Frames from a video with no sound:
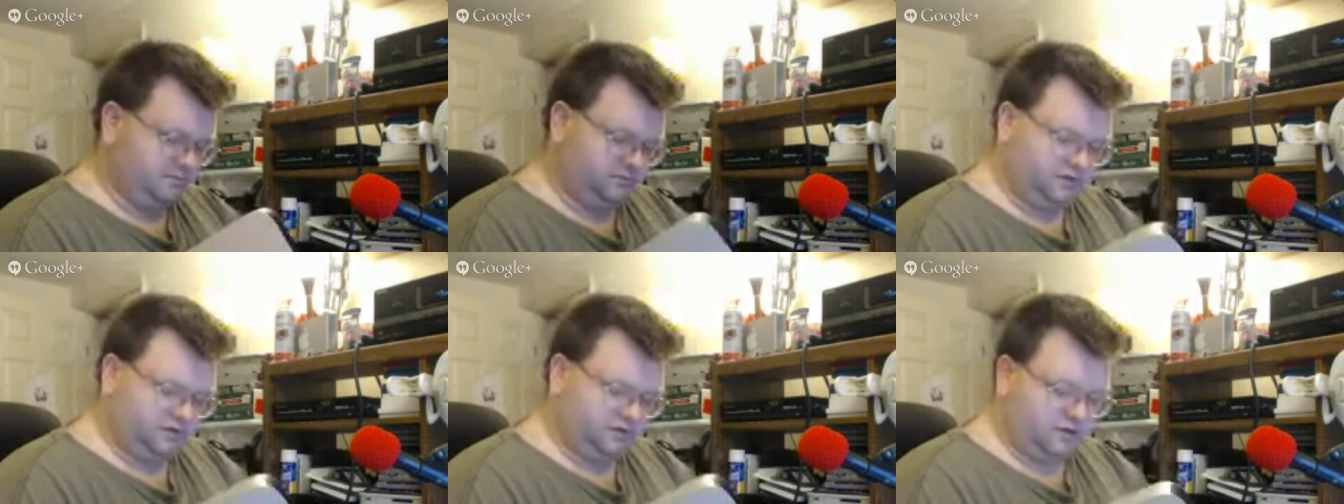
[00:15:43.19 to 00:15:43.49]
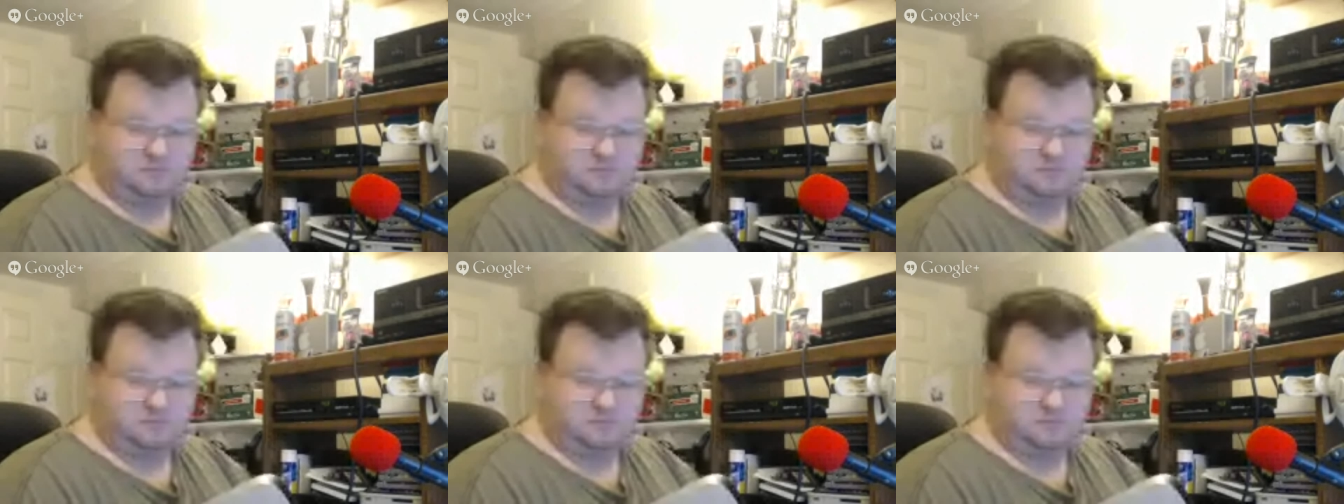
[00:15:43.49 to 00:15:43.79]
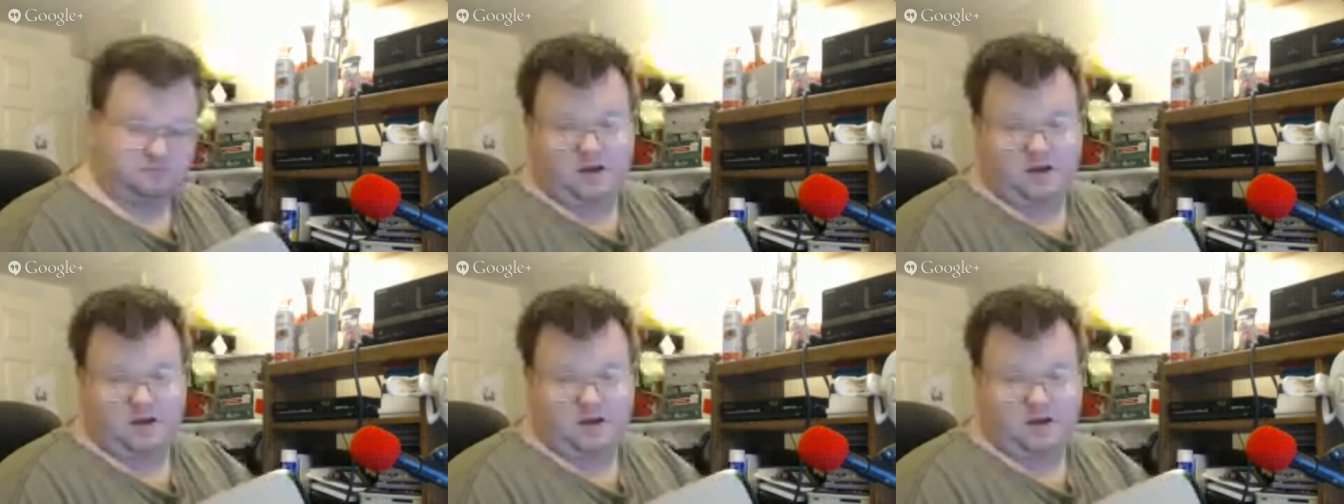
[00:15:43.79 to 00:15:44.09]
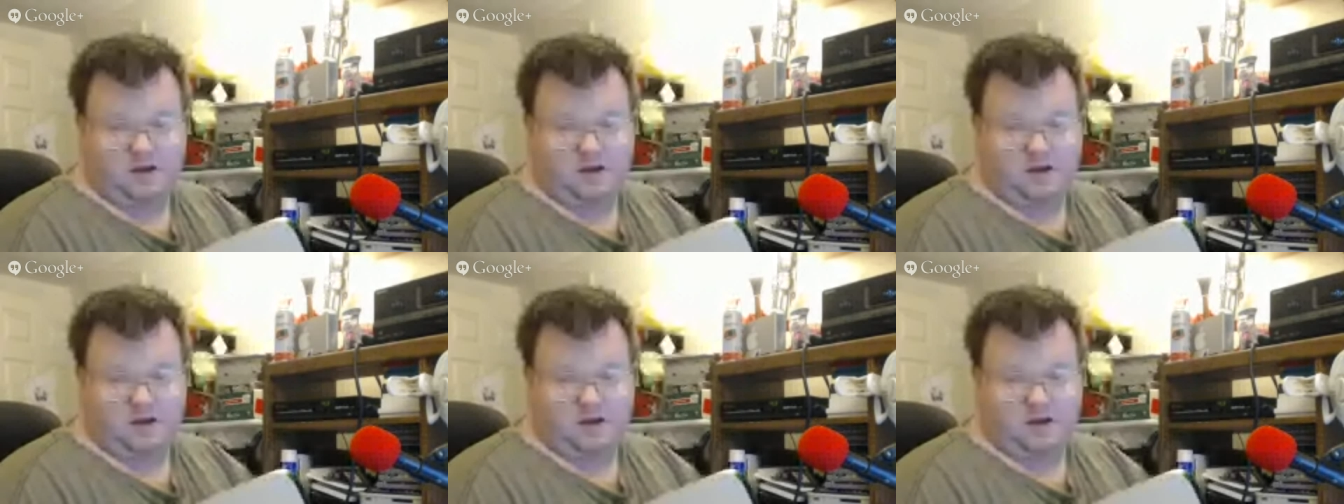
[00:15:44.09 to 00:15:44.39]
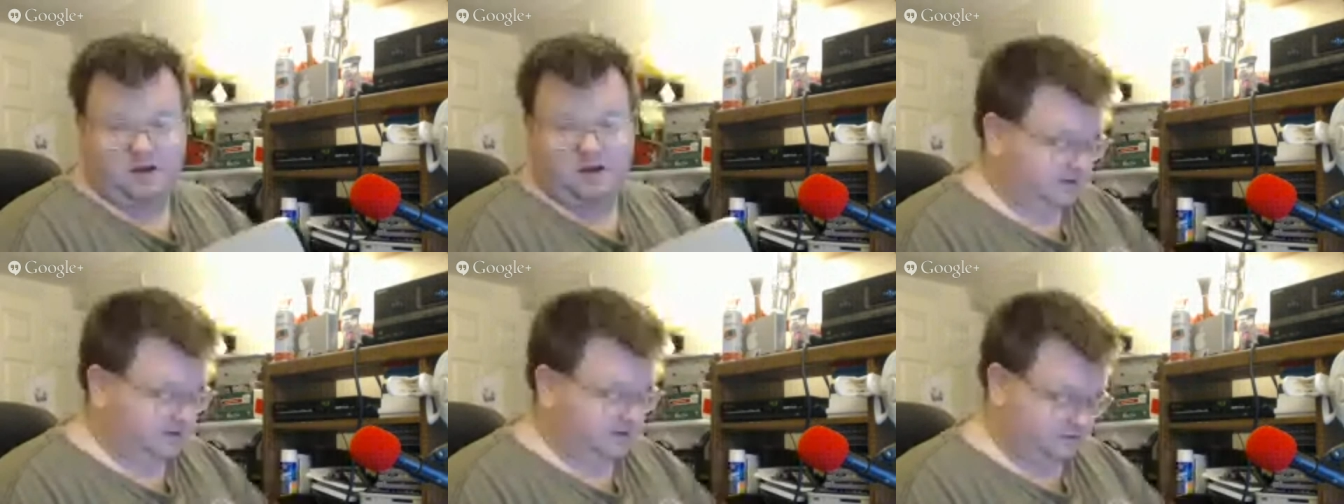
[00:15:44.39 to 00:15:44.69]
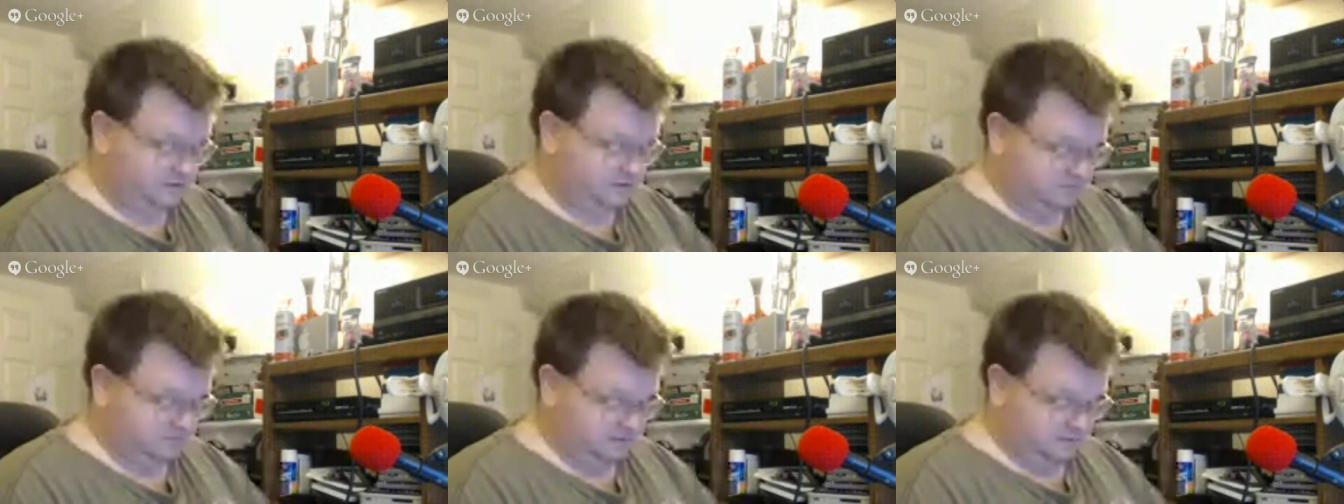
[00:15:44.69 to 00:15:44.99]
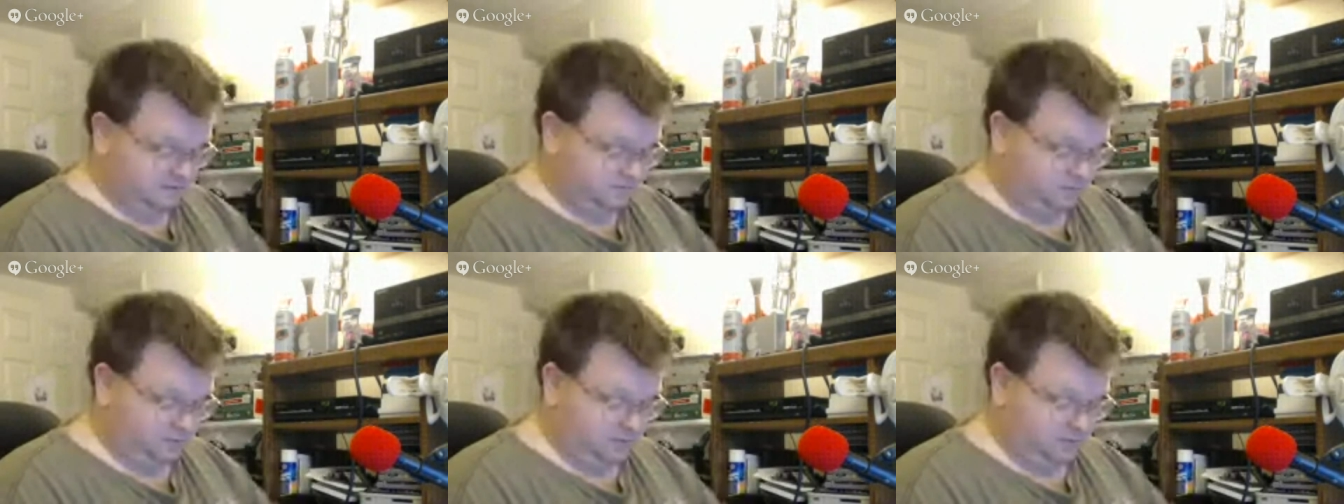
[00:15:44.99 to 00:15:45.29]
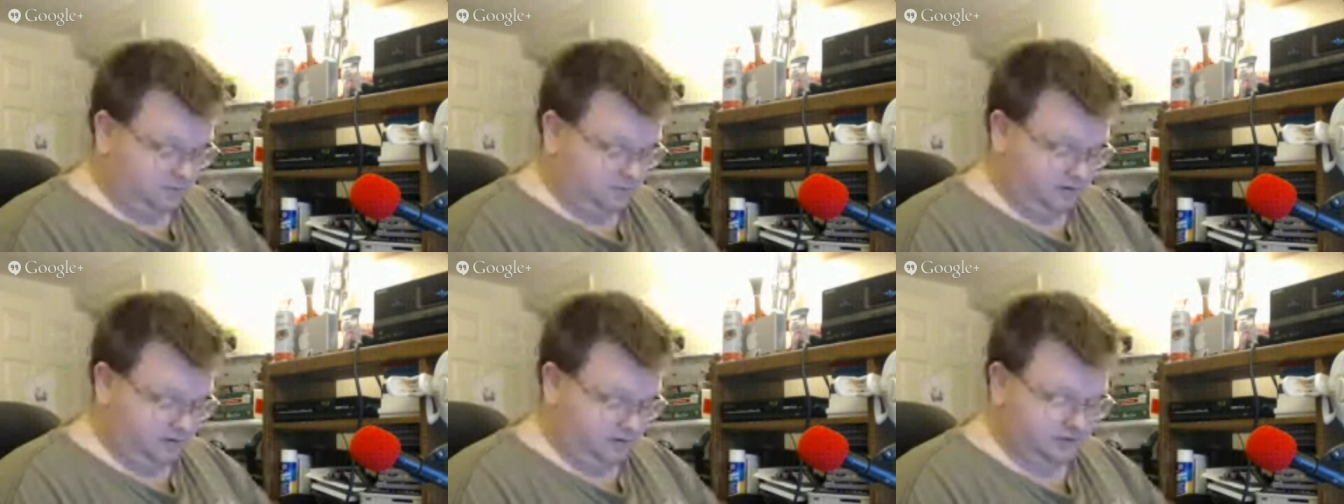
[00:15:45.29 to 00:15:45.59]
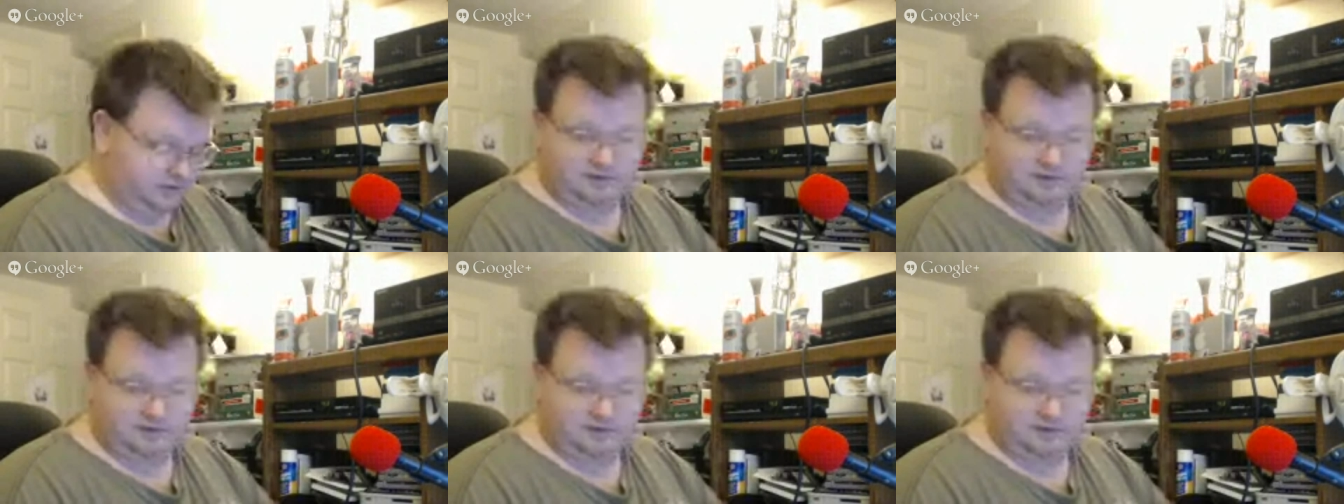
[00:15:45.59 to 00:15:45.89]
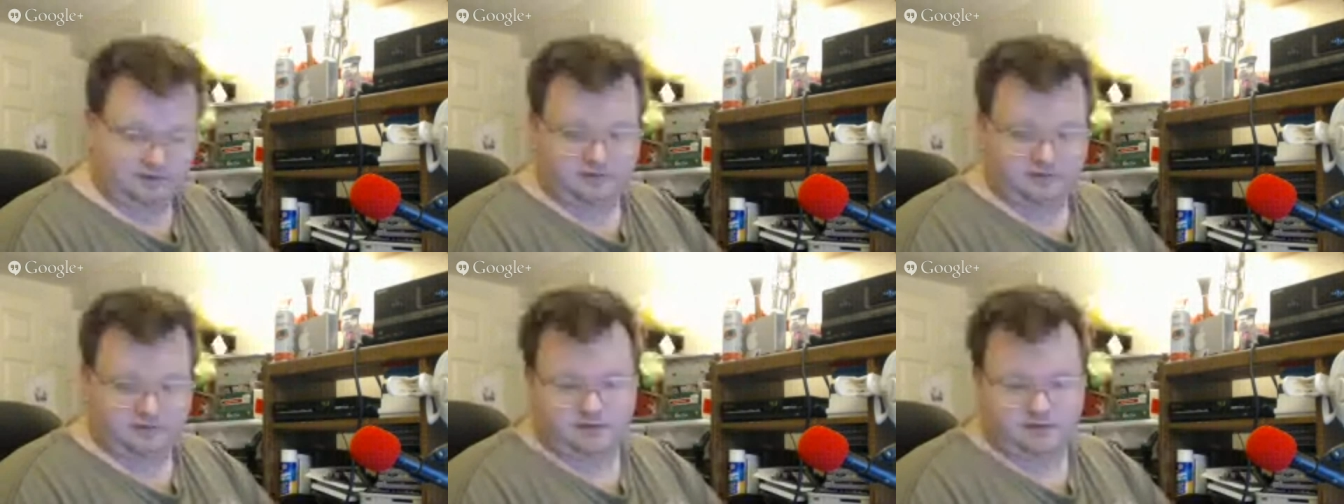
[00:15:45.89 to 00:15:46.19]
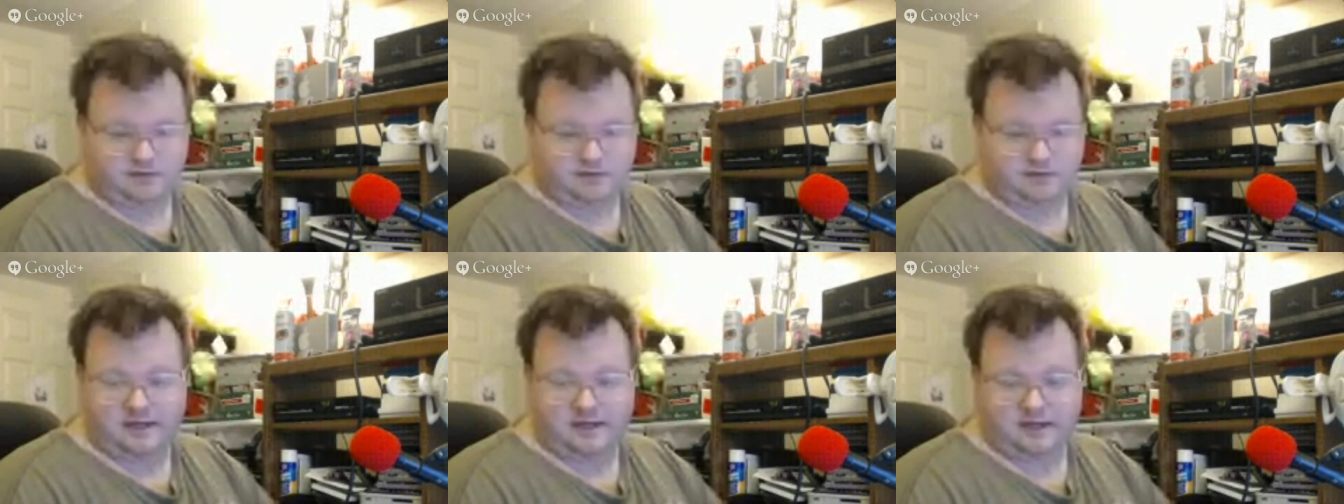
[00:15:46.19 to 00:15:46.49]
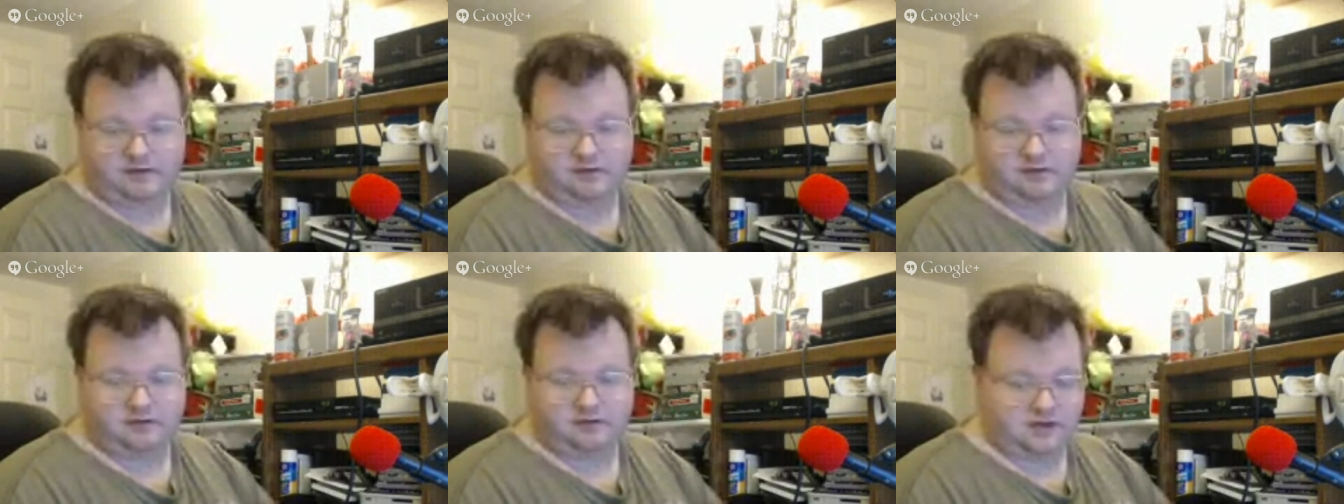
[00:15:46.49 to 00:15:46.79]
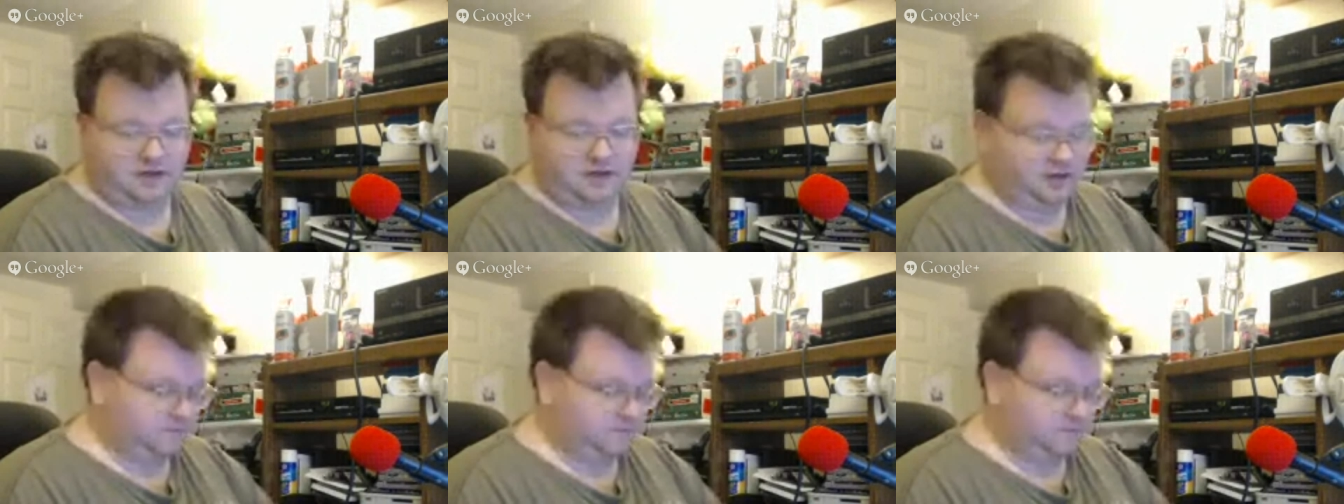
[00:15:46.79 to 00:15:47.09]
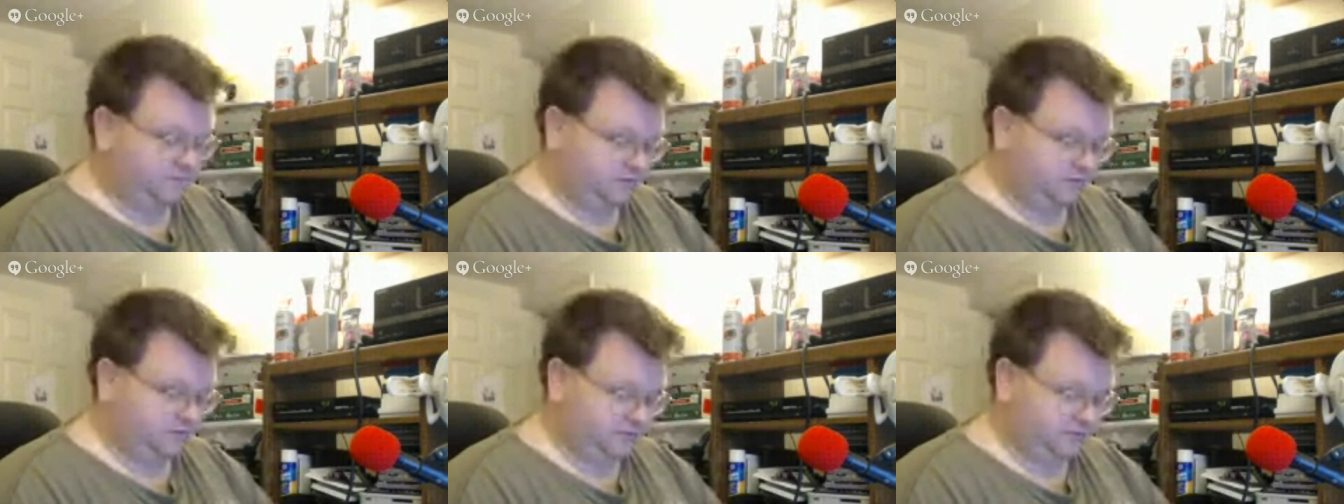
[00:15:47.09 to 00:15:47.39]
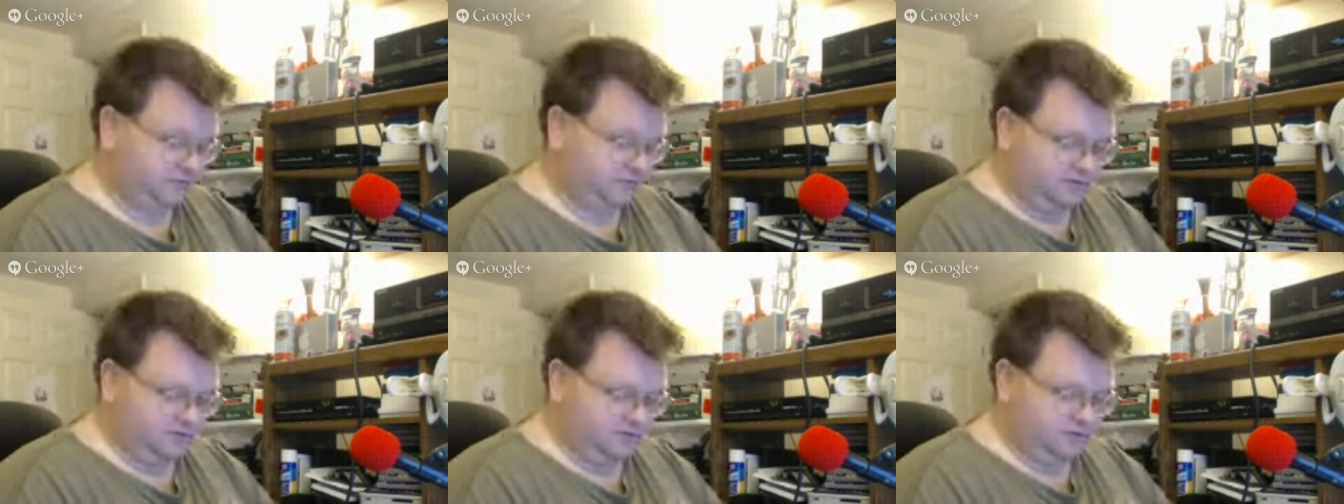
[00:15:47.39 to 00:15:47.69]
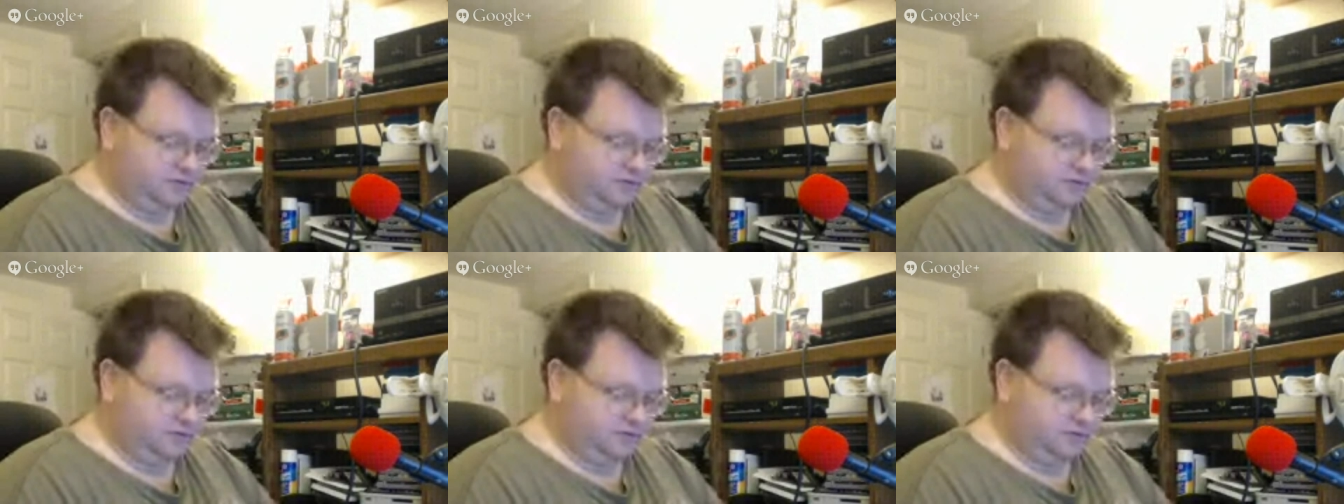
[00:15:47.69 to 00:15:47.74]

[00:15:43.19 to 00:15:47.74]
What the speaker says: So I want to thank you for watching. Thanks, Jacob, for